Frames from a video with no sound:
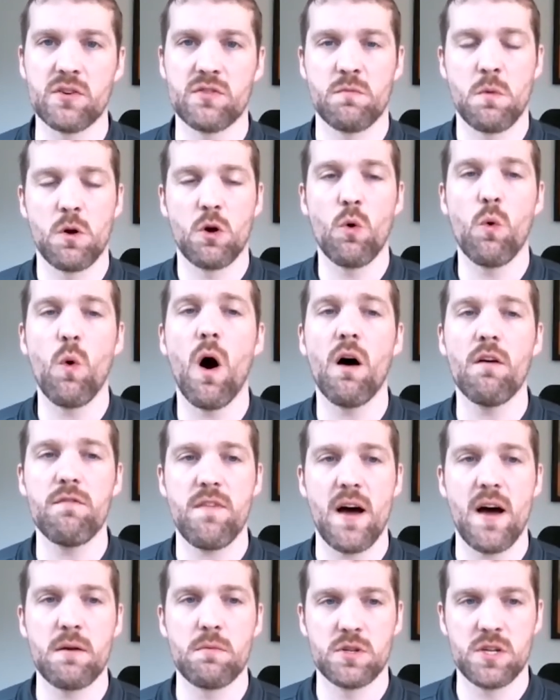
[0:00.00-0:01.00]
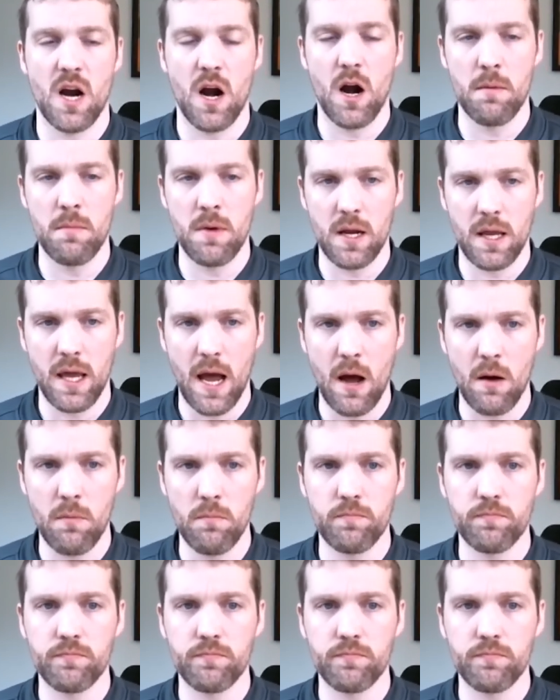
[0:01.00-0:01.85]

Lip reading: from a qualified retirement account,